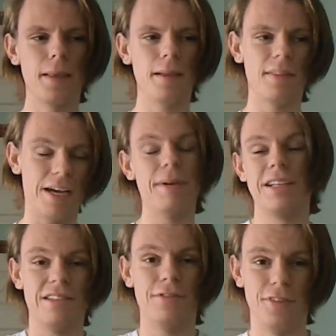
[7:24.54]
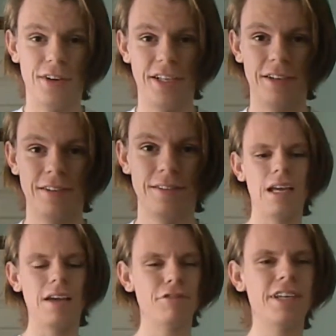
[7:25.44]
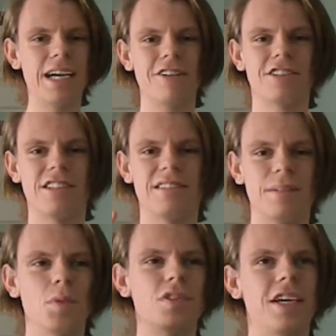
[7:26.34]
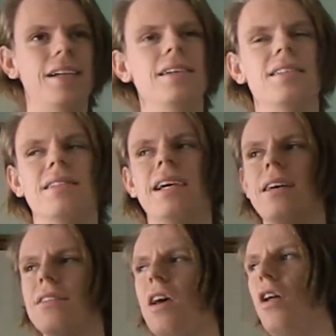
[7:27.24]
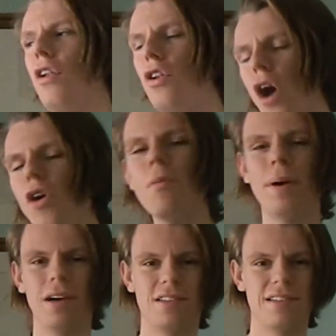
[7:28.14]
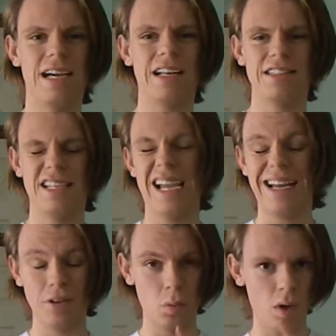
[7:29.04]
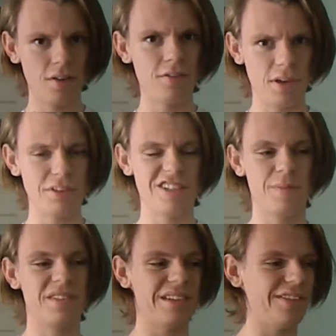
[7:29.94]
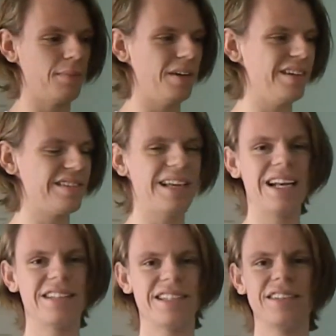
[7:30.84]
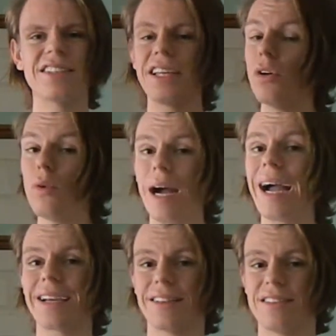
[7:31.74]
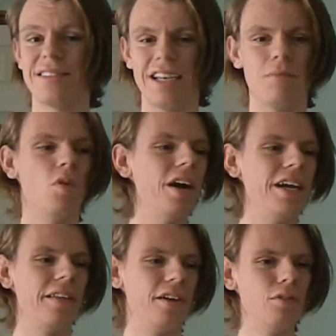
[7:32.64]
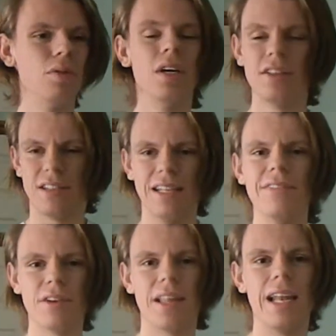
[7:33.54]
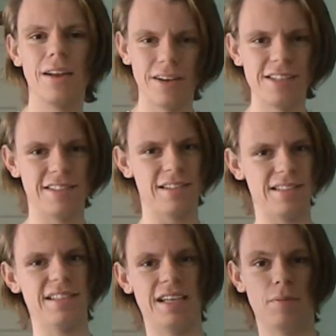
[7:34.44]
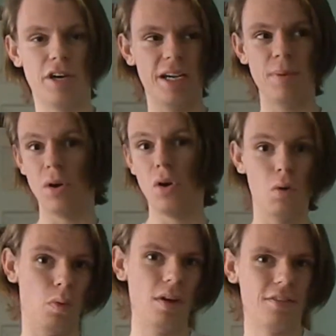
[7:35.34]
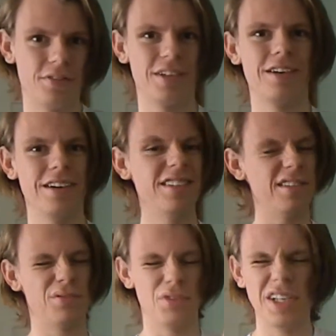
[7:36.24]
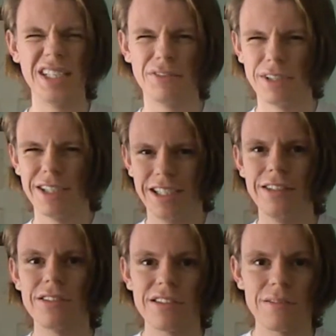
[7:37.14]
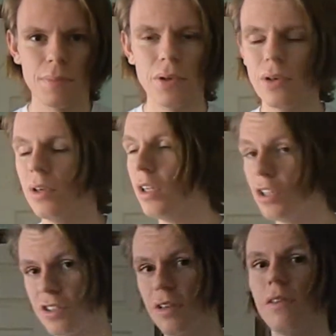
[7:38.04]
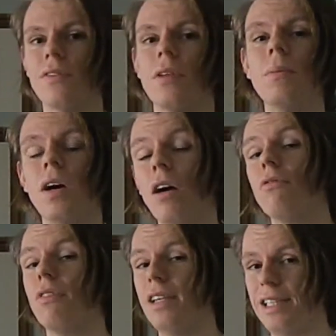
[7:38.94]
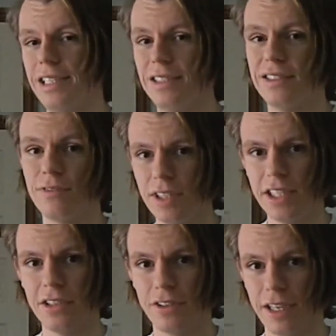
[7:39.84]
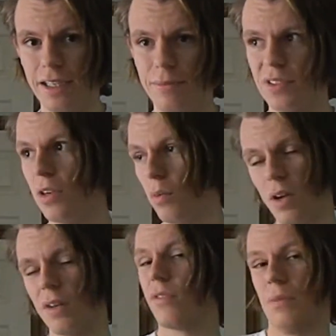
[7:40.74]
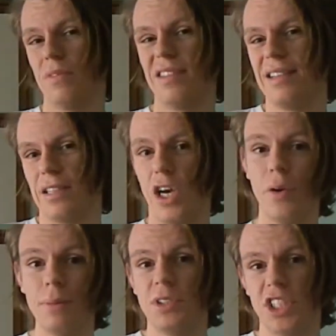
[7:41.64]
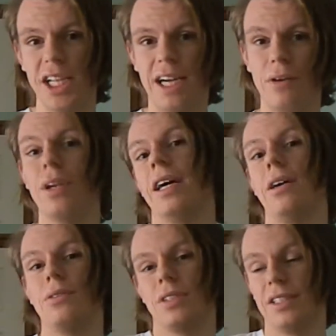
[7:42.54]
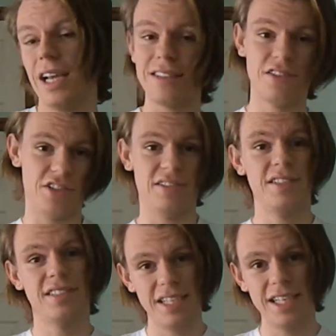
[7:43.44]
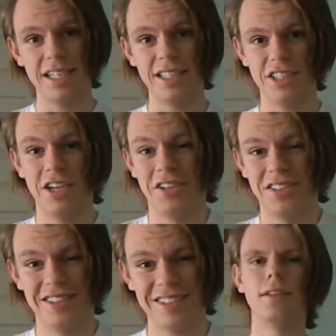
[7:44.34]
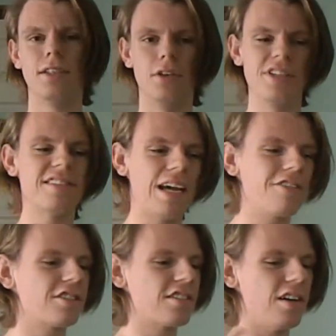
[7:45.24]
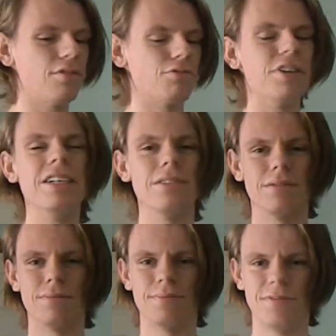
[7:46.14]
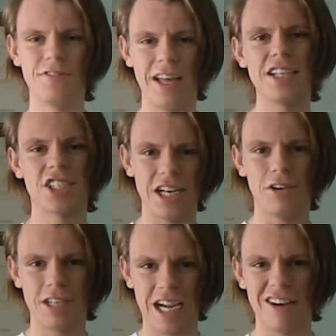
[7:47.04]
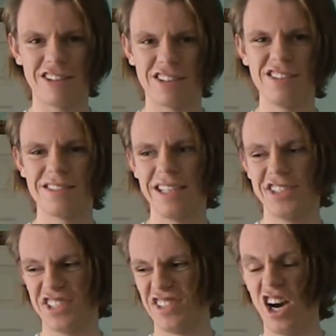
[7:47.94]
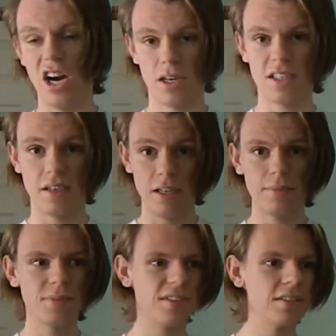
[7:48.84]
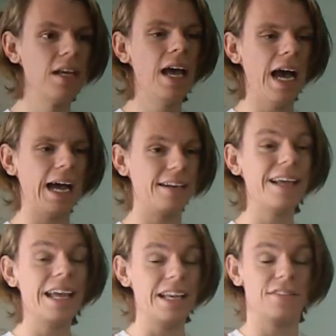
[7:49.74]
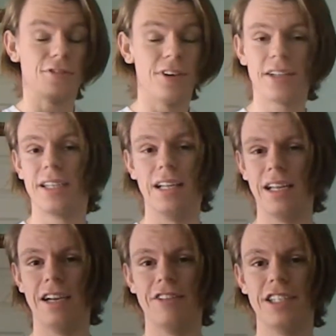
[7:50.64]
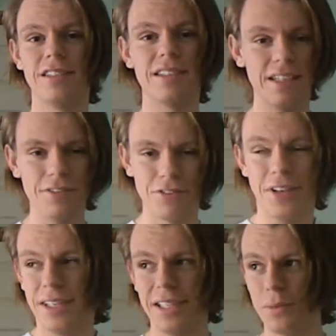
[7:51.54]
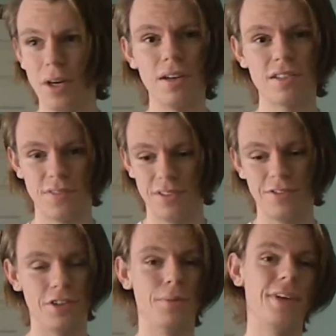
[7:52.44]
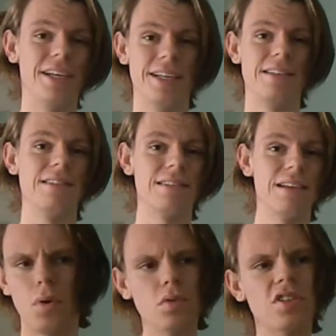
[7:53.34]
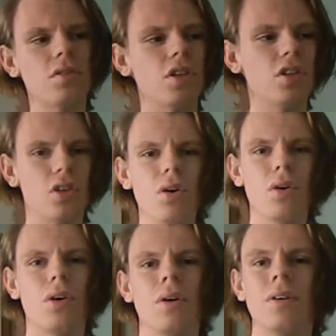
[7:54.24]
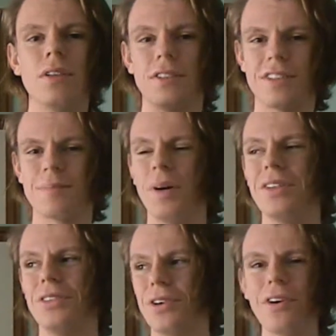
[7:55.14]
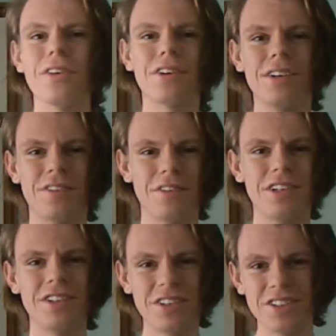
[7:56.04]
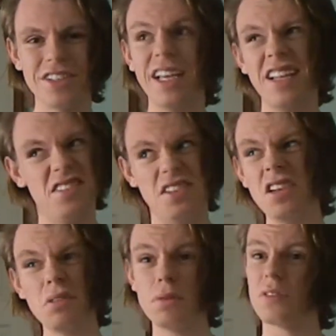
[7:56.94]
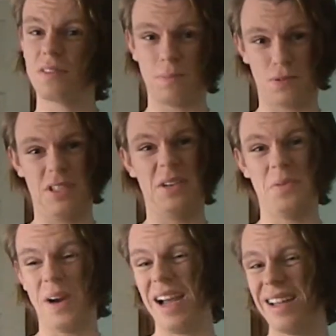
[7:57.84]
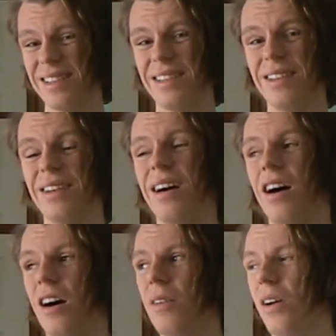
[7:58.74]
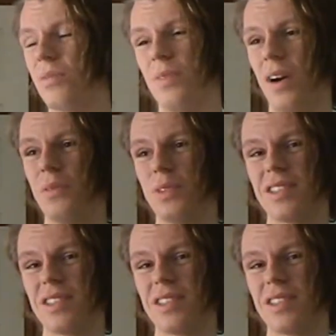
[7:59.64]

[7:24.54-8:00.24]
That makes it funnier. Every character simultaneously has no personality and one very specific personality. Like, they all act the same way, they all deliver their lines in the same way, but one of the guys is really, really into sport. 2 of them are really into video games. One of them says OMG out loud, and that's just the teenagers. You know, these characters aren't real, fleshed out characters, they're just archetypes, and it's fucking hilarious, and it really works for the film that it is. Also, the gore, despite not looking very good, is used pretty well. I would